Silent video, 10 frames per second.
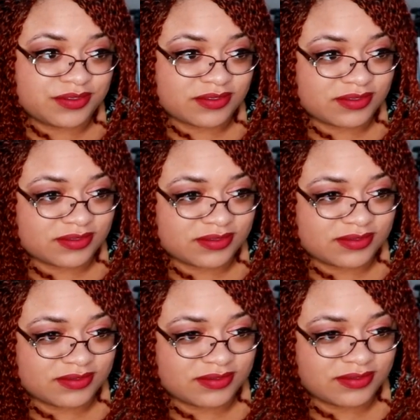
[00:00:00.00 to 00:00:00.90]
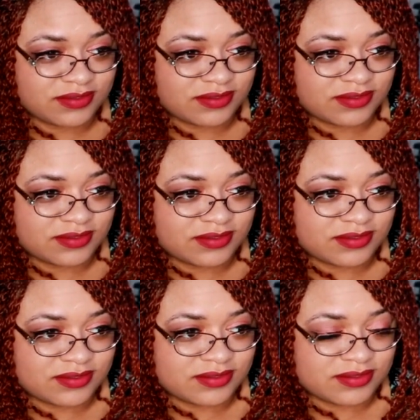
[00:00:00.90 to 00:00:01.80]

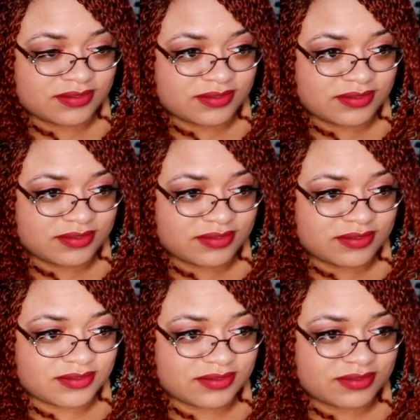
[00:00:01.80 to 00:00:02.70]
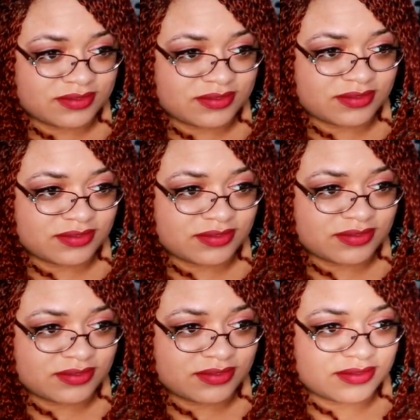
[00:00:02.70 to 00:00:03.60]

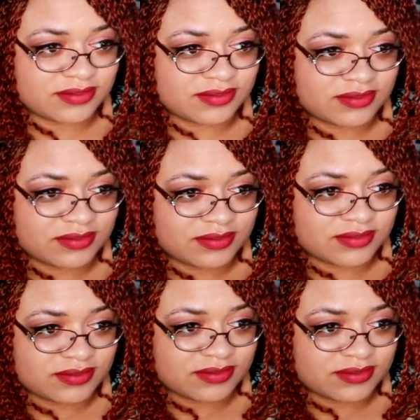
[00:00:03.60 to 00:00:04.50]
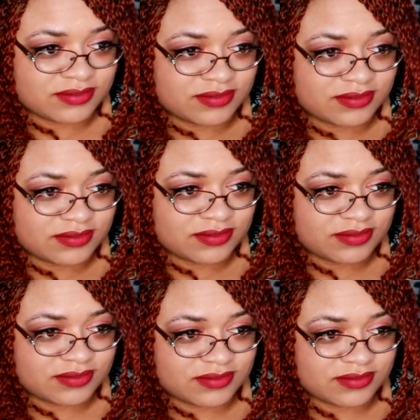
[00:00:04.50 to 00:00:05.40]

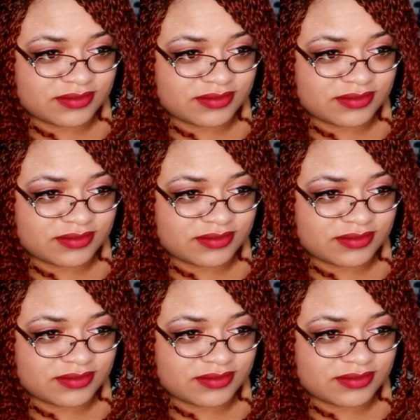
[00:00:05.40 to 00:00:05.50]
No words are spoken by the person on screen.